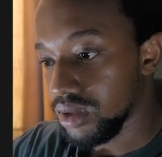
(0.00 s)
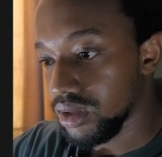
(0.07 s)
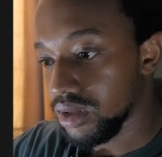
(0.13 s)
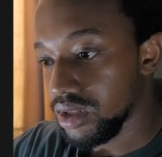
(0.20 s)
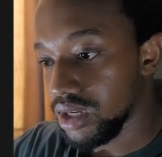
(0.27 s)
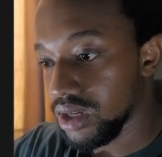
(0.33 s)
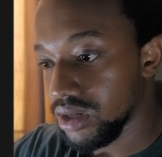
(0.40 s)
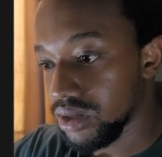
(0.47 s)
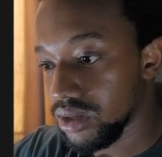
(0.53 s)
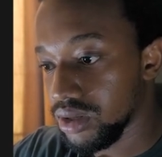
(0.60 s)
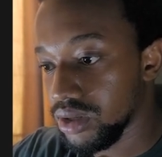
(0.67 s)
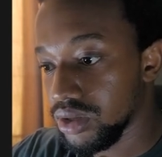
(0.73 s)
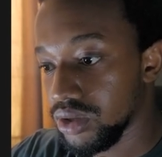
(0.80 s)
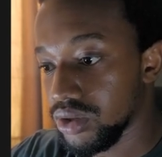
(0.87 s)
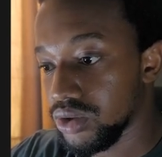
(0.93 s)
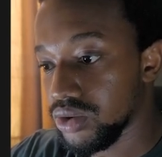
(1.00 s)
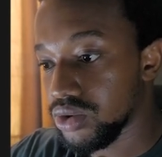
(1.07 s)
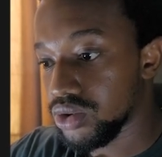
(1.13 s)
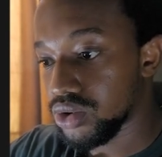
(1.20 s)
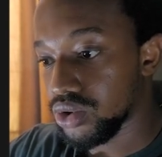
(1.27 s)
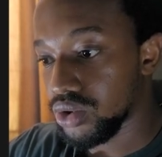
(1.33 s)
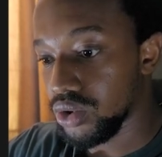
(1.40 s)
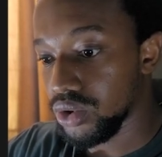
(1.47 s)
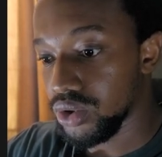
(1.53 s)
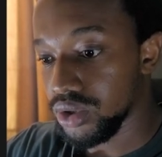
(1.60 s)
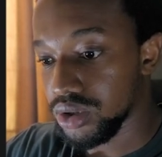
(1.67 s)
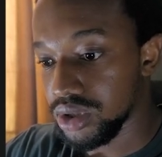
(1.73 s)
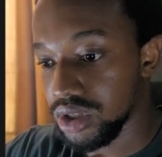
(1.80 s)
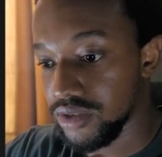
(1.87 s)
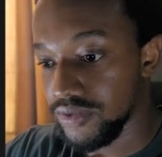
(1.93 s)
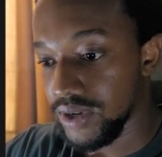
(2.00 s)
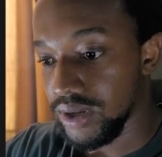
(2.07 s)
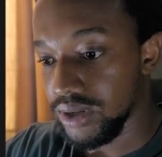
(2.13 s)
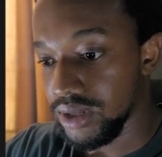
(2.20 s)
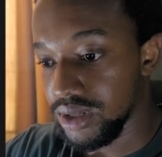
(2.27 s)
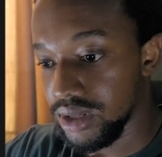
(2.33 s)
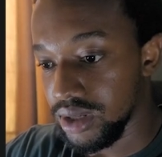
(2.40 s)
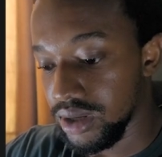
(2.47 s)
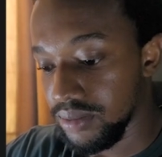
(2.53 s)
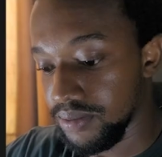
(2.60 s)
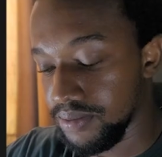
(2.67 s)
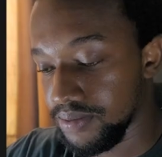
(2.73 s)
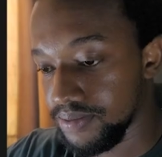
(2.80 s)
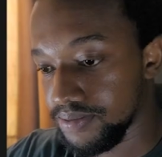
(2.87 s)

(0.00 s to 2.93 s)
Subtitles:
Then you store your state file in here.